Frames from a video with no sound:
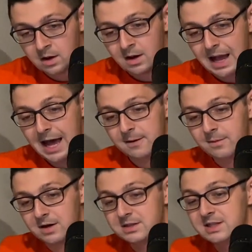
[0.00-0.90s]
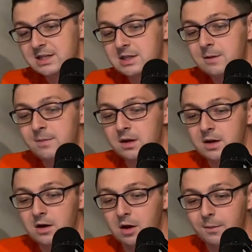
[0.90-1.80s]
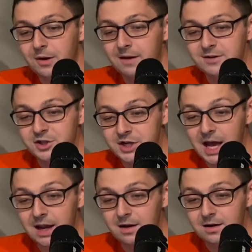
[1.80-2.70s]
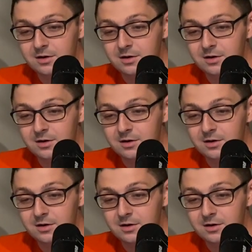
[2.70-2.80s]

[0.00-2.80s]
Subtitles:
Adam bought a $60 million private jet